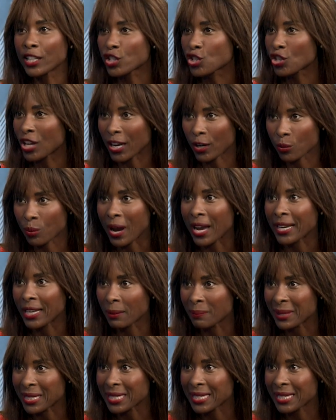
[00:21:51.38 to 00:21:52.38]
the check
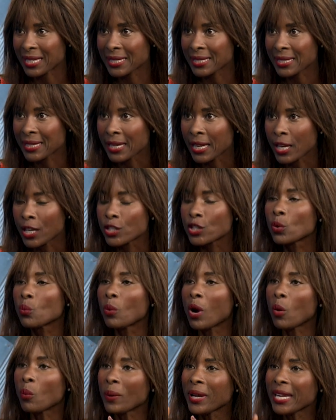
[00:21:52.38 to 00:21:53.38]
writing business. So,
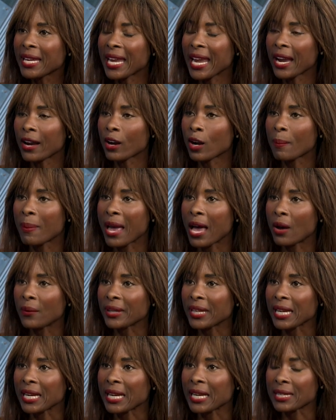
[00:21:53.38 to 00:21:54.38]
what we care about
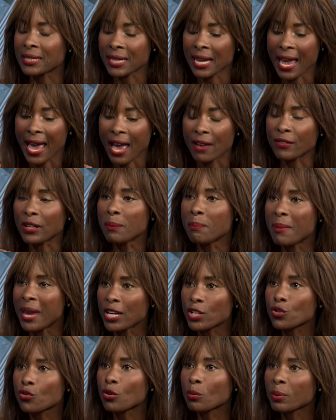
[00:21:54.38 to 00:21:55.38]
is having
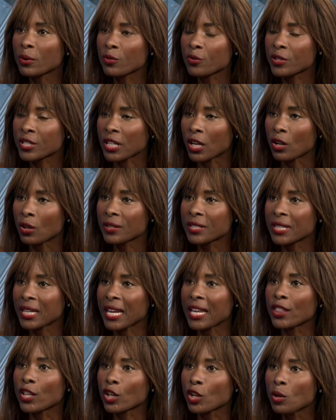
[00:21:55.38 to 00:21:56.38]
measurable results
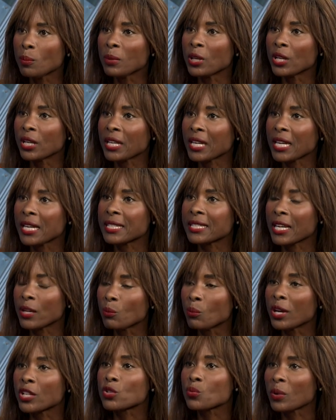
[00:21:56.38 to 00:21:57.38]
in the communities
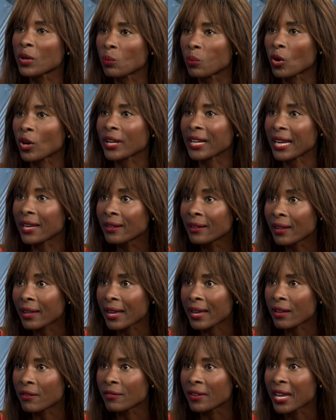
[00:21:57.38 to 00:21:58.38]
in which we work and
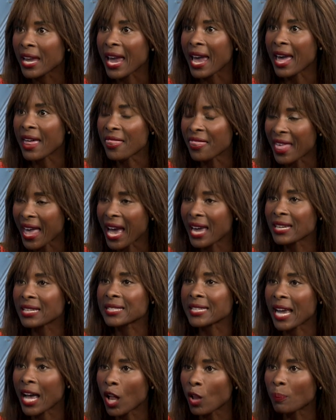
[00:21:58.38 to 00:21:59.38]
live, and that
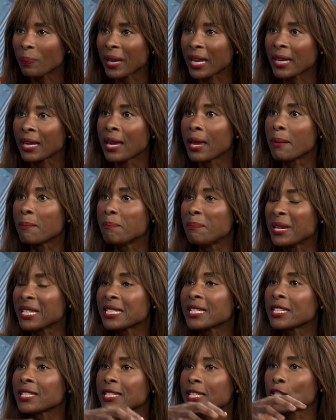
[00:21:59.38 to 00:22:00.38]
is helping
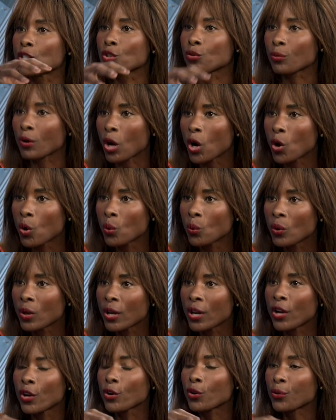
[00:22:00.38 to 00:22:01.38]
businesses grow.
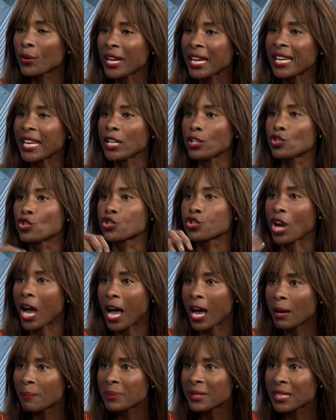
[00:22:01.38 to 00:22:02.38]
Creating
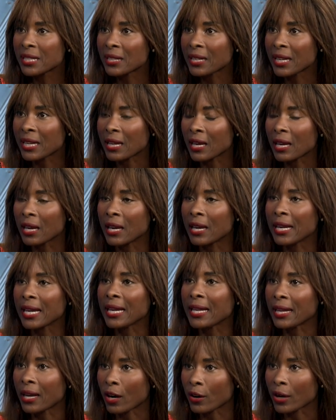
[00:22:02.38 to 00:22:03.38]
jobs in, eh, uh,
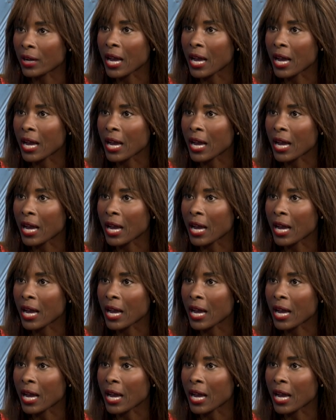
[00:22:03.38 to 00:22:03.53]
in our